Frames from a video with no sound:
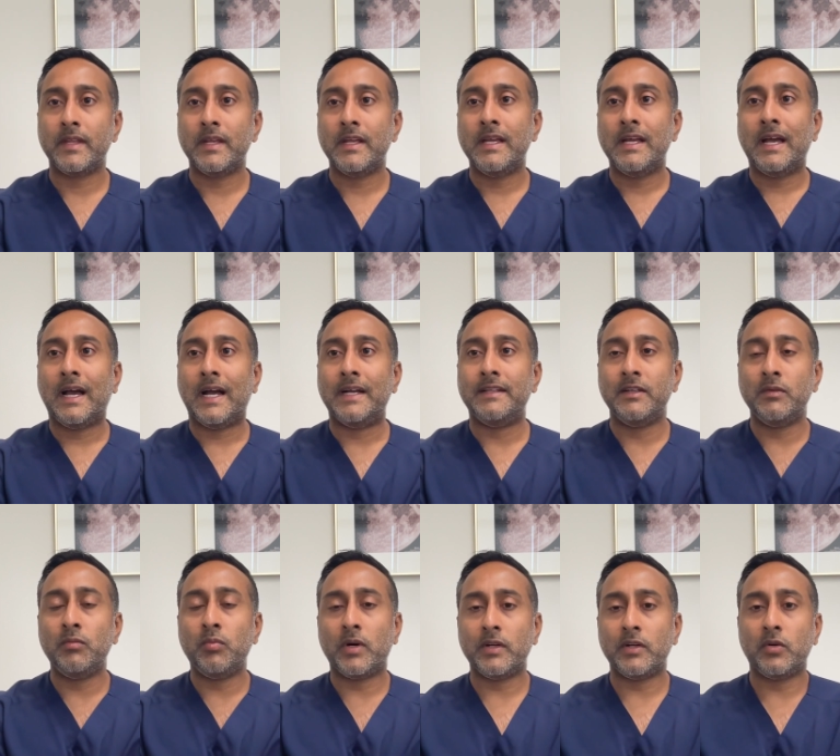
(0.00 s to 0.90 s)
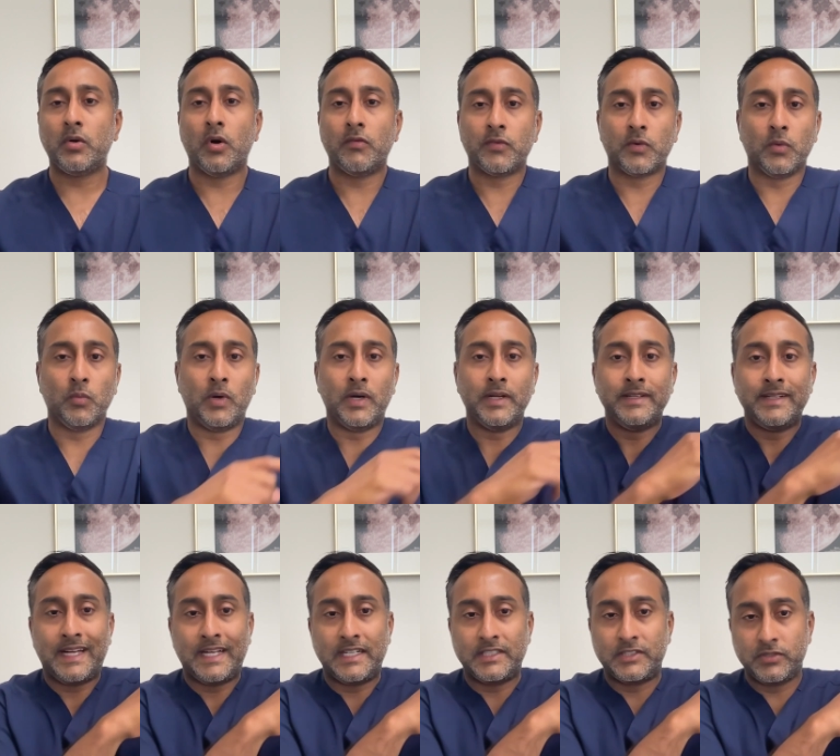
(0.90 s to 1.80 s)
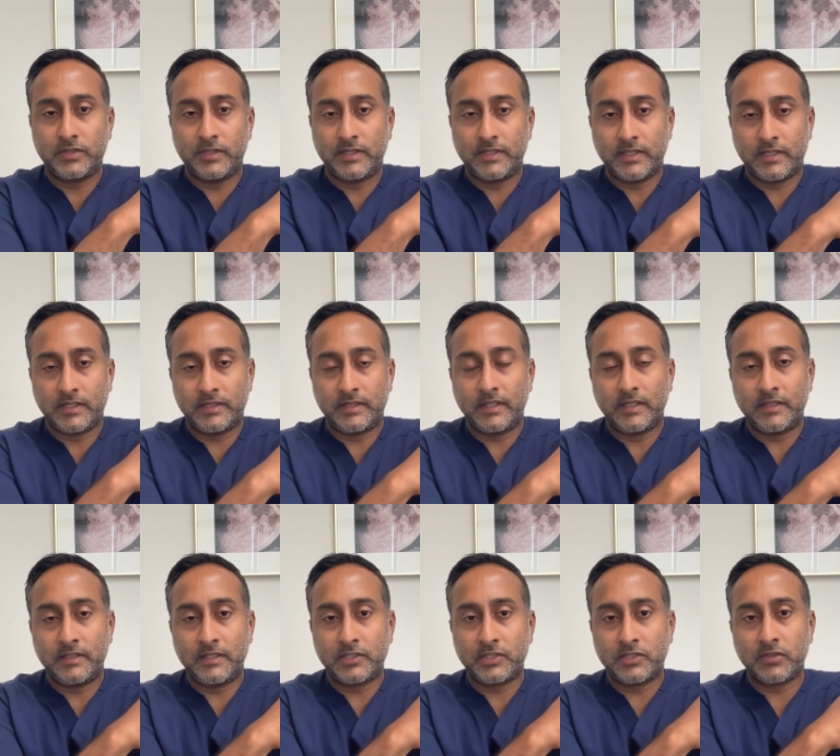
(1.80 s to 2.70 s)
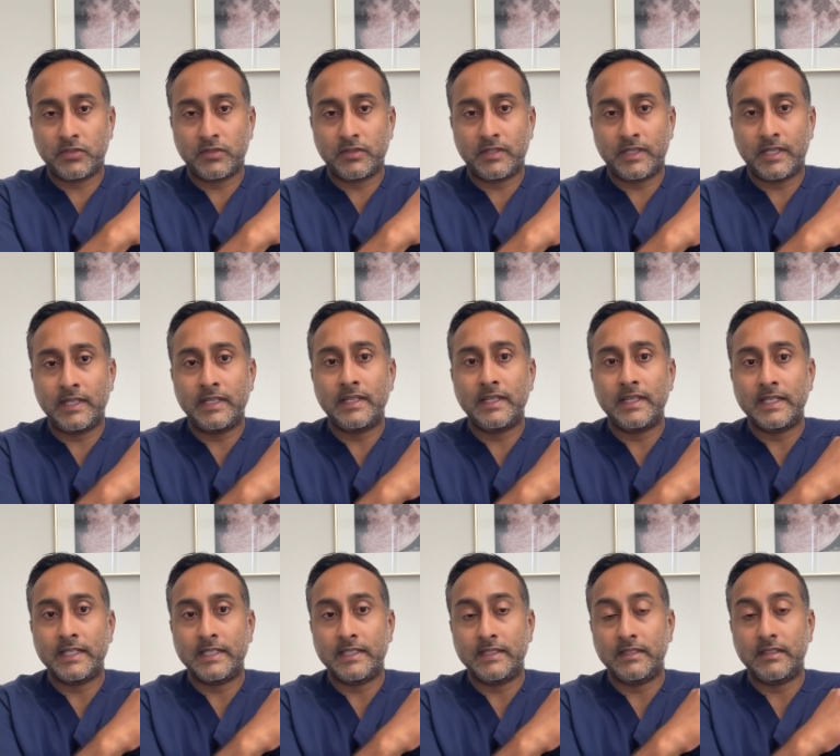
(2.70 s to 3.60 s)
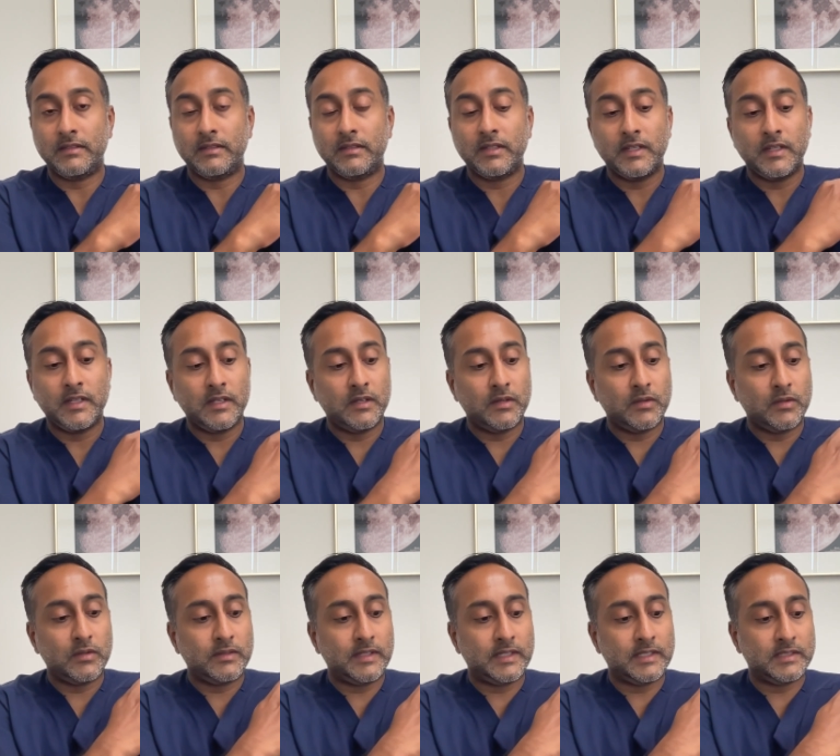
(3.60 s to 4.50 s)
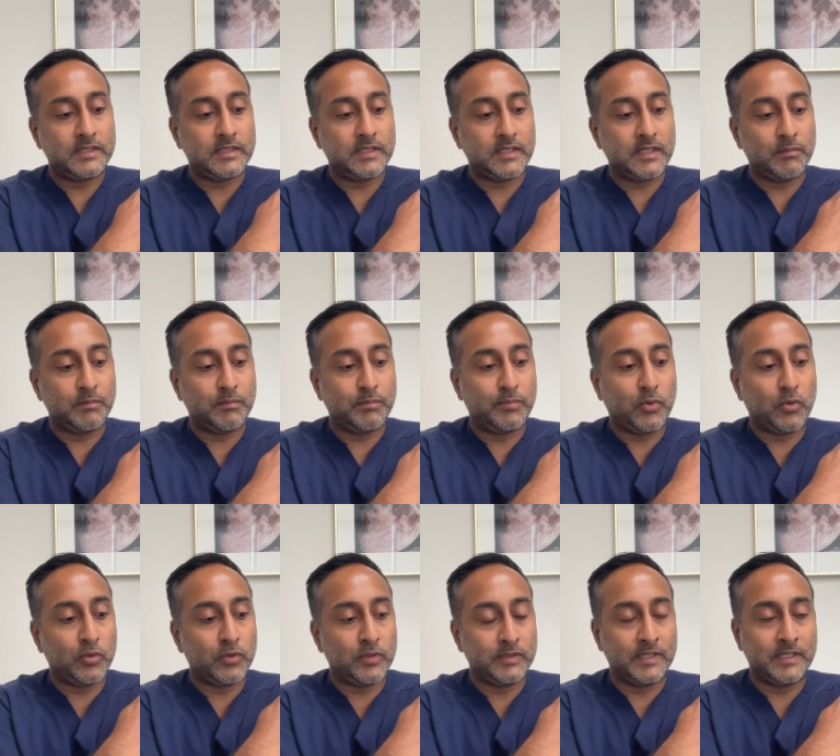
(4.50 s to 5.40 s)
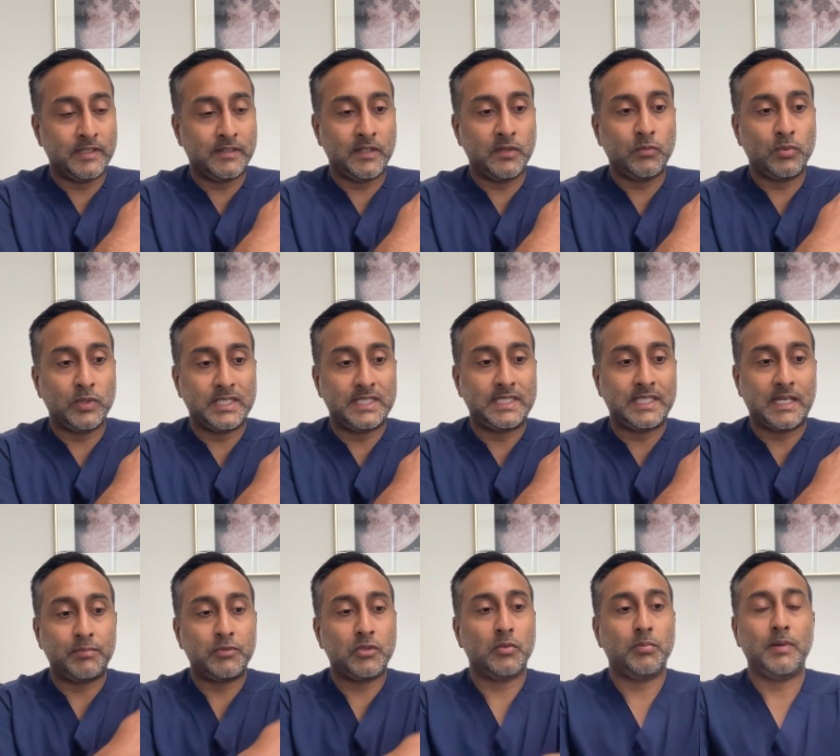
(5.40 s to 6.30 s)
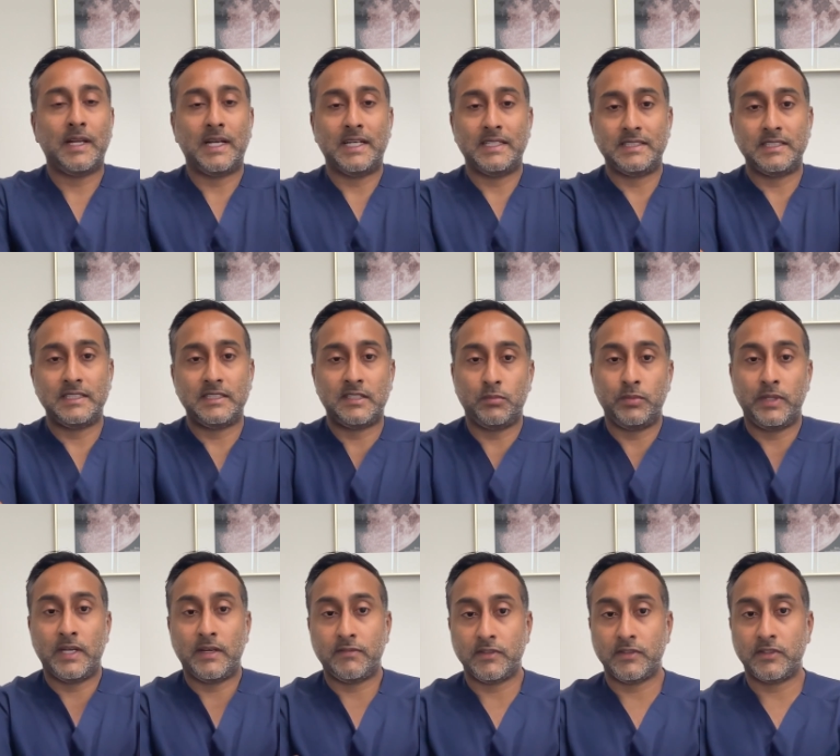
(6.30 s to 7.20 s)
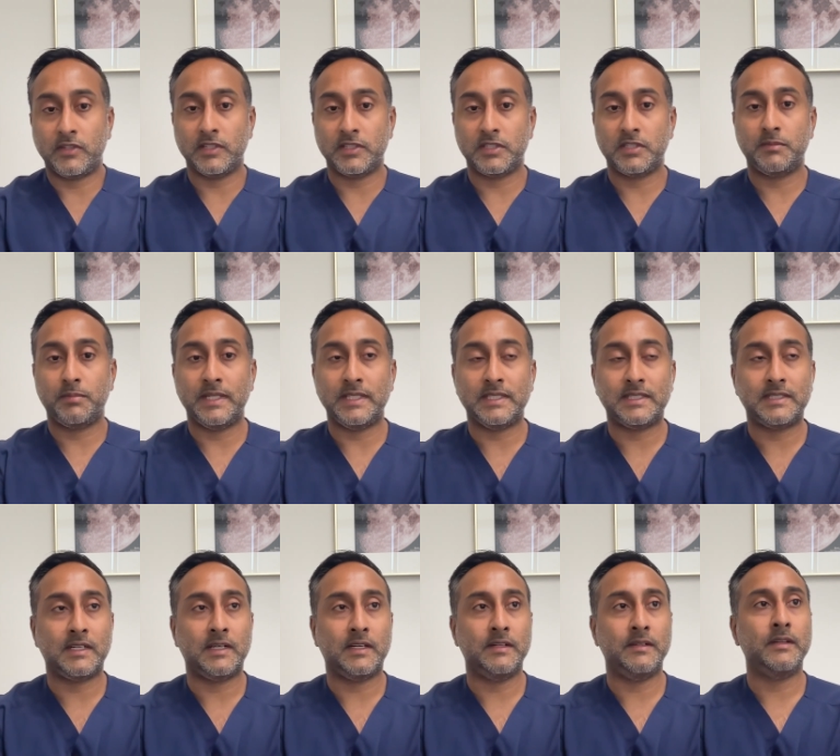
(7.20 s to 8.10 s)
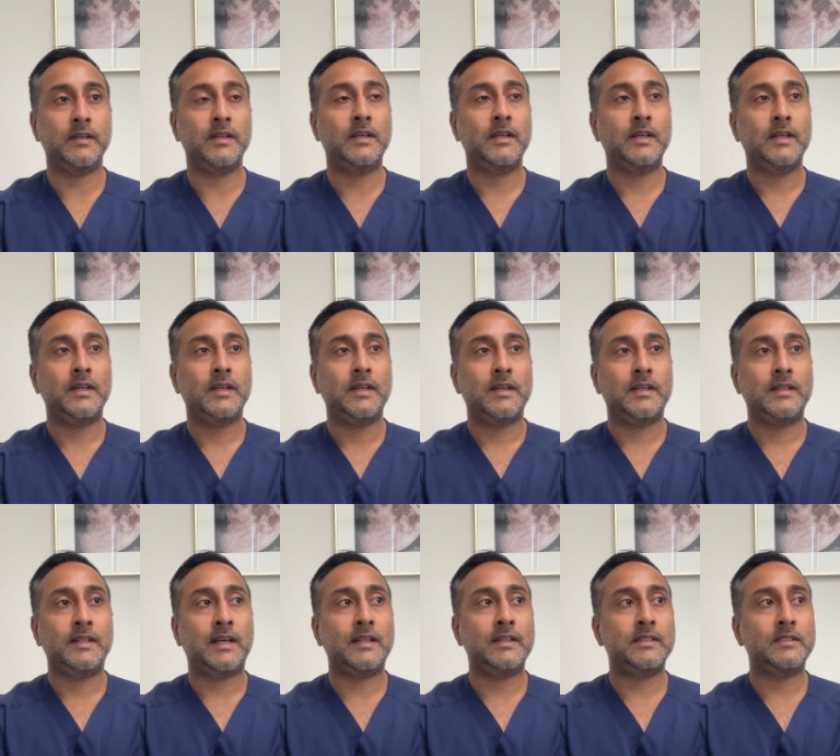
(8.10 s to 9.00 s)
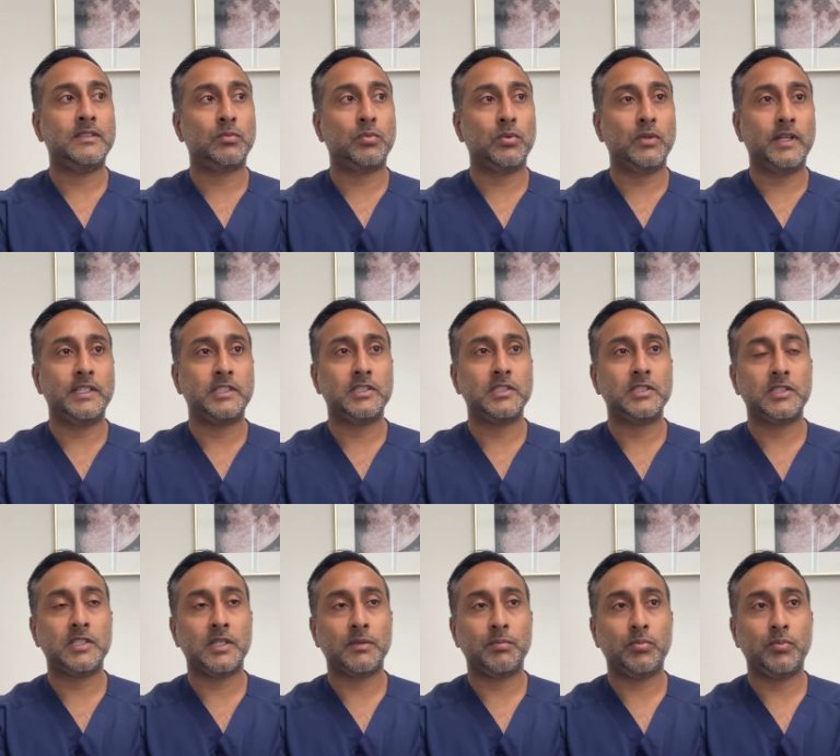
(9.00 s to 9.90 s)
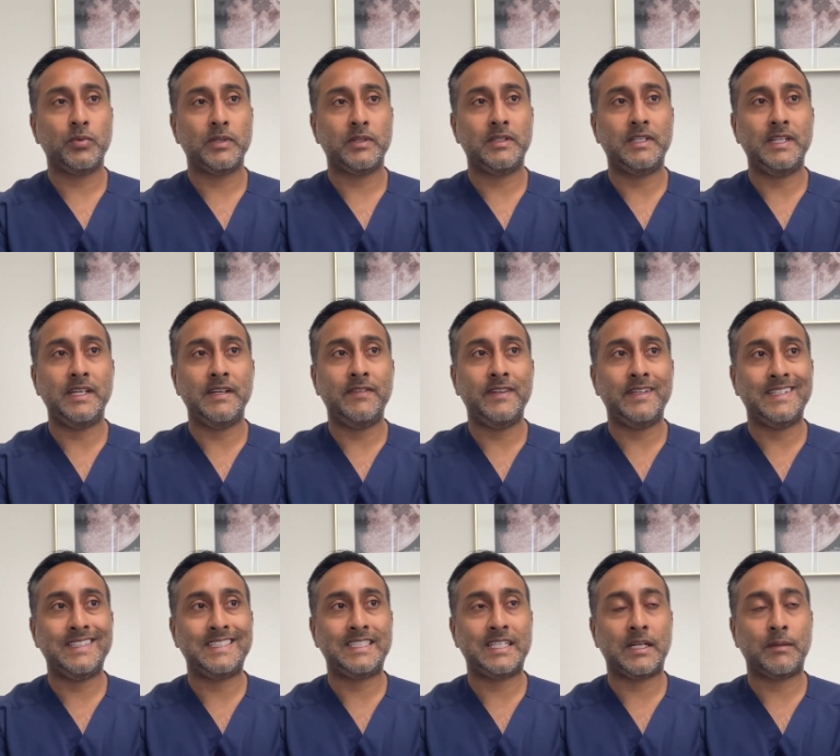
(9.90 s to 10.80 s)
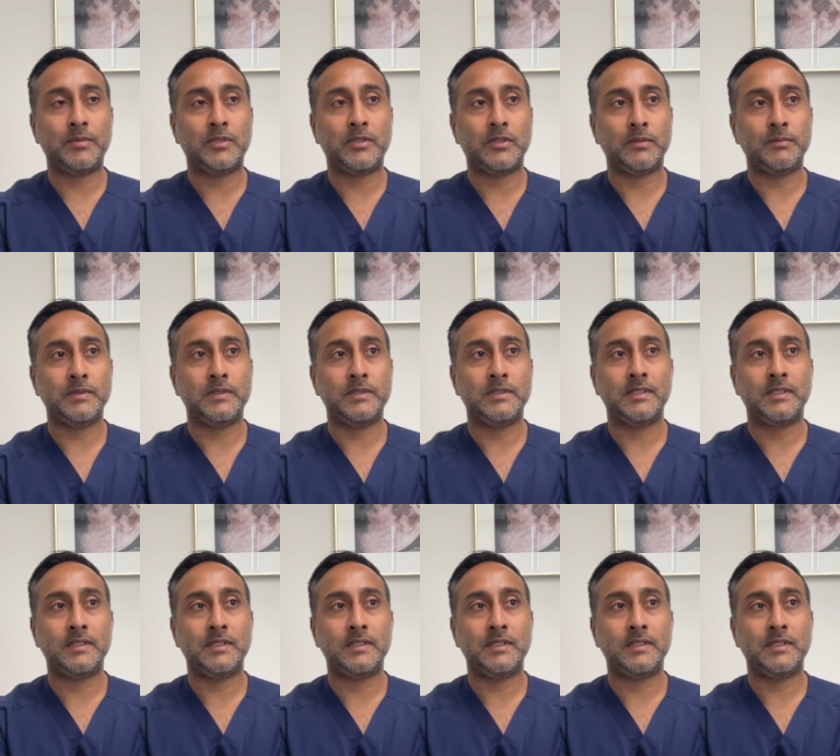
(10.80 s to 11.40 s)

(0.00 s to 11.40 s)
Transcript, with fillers: I did want to go over one actually additional thing is, that's important, I think, with septoplasties that we haven't touched base on, and that is the relationship with deviated septums